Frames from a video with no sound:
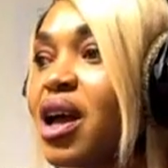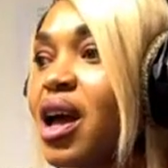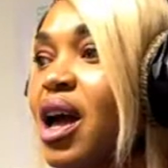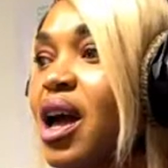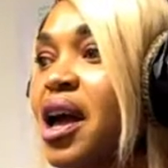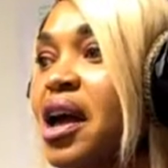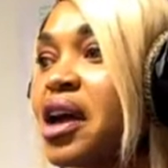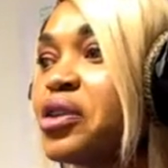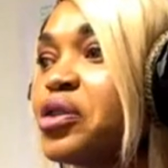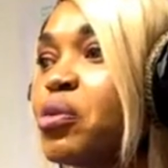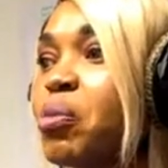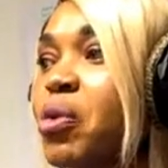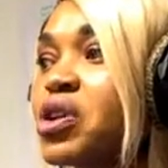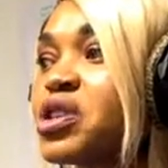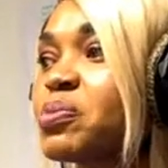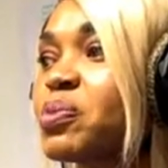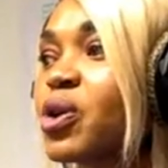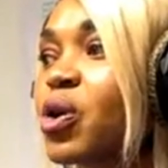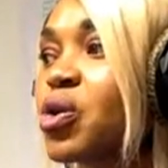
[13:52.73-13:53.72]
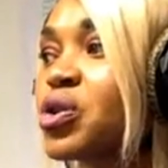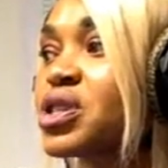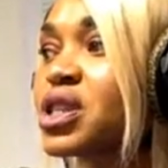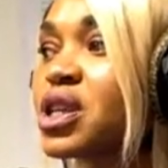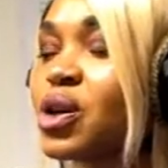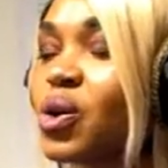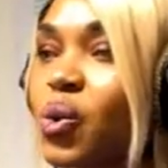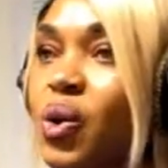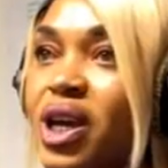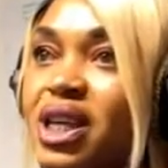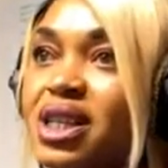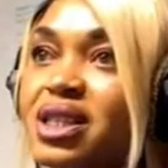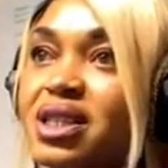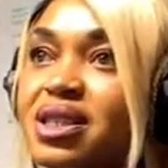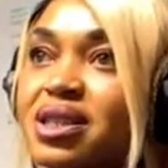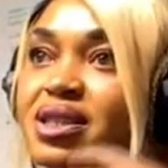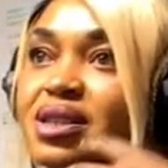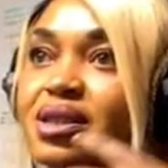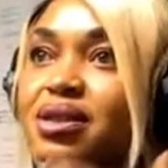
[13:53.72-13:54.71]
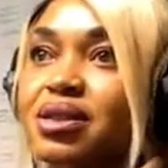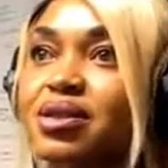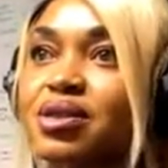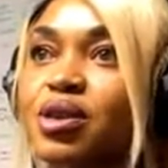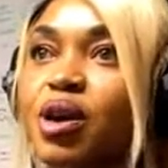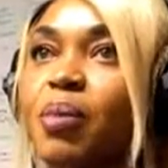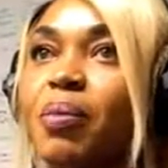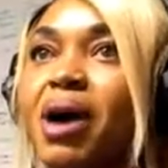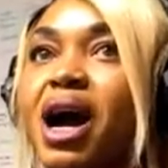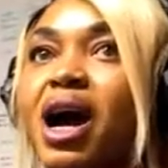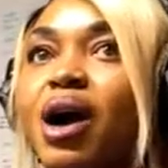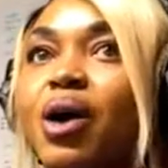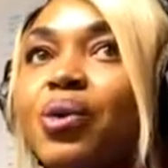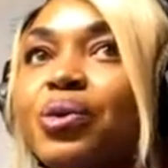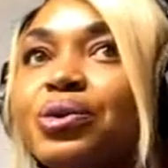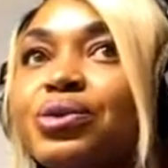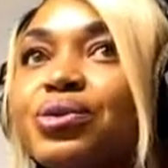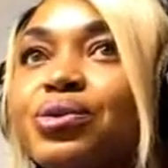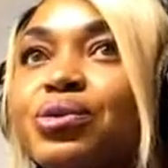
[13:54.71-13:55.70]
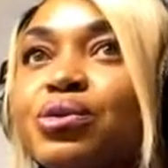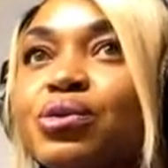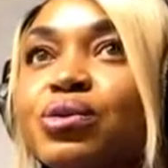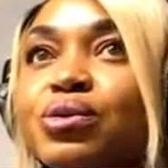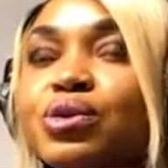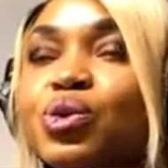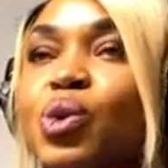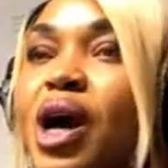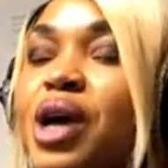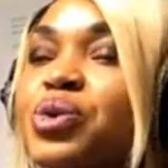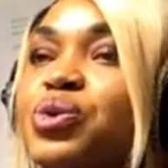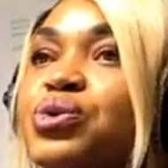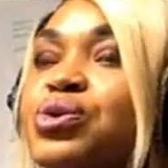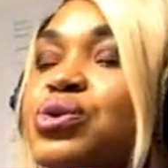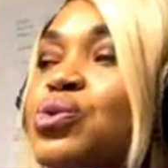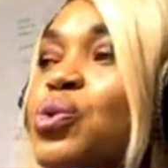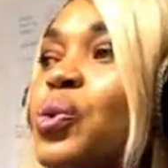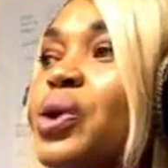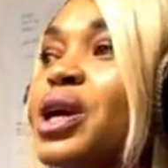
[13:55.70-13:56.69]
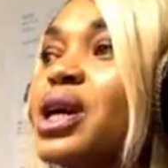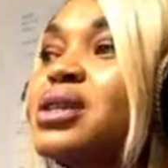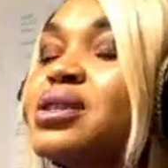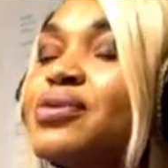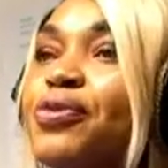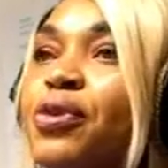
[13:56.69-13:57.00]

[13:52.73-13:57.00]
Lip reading: You must be consequent somehow. You are used to it.